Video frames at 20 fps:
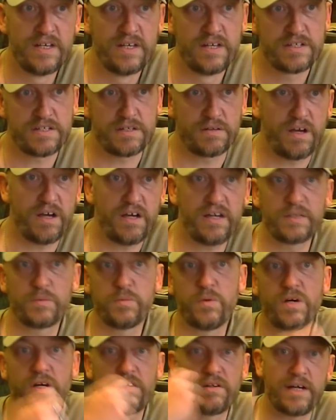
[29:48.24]
So
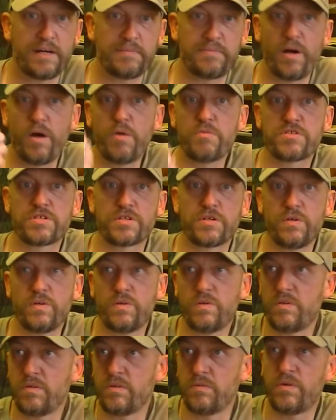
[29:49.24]
hardwire up, old
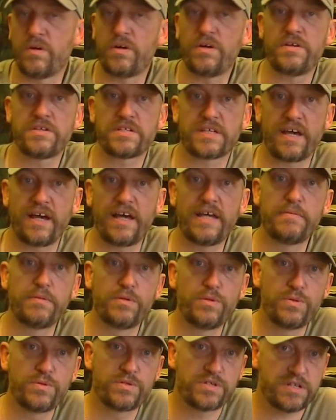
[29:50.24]
school wires,
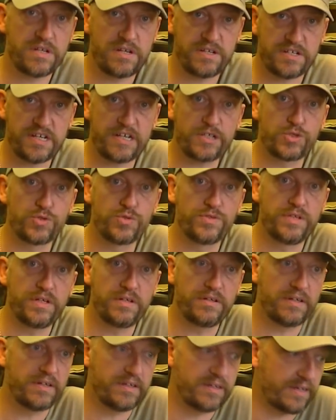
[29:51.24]
cables, a central
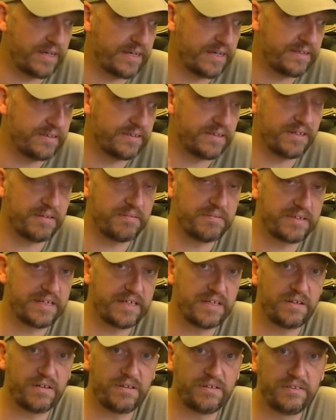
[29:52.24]
unit, and
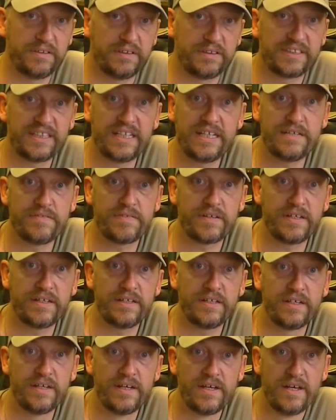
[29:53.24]
get it on your
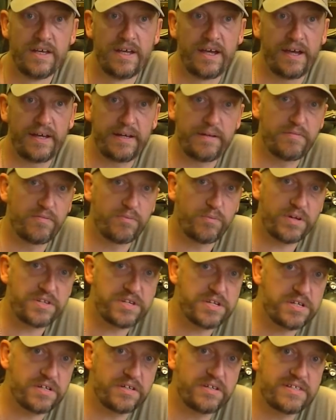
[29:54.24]
TV. And then
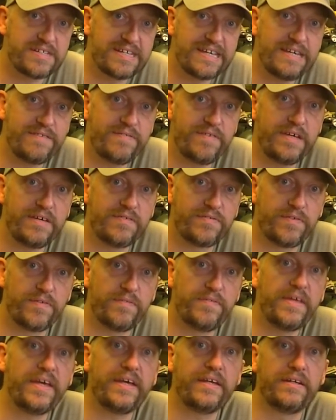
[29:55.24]
once it's on your TV,
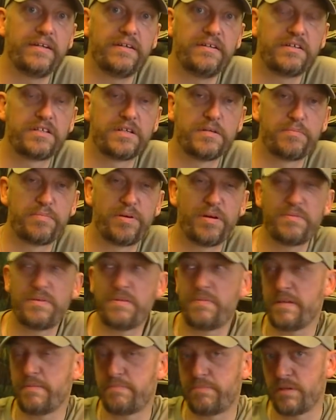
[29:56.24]
from then you could
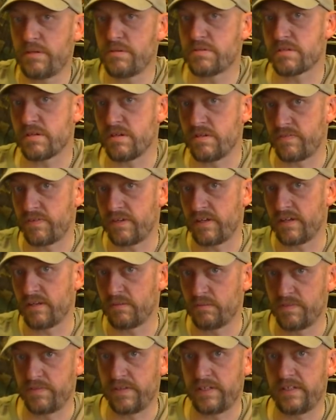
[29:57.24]
probably Bluetooth it
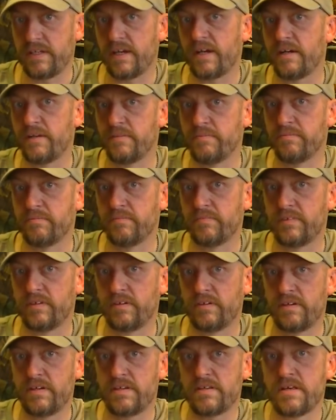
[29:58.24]
within your home.
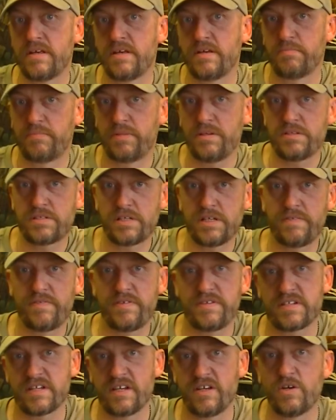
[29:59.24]
All right. Bluetooth
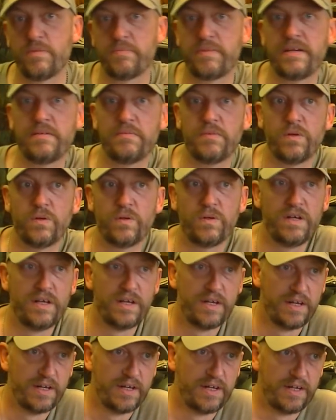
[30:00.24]
is a little bit more
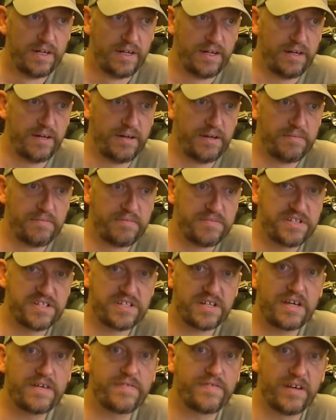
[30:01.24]

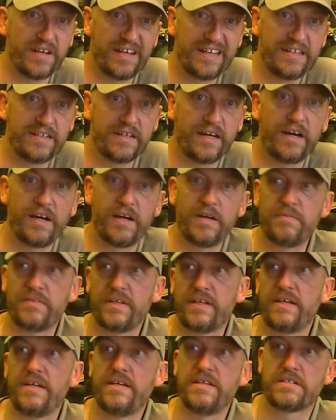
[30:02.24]
safer in the home
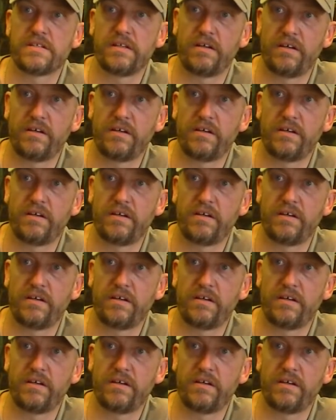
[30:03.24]
than it is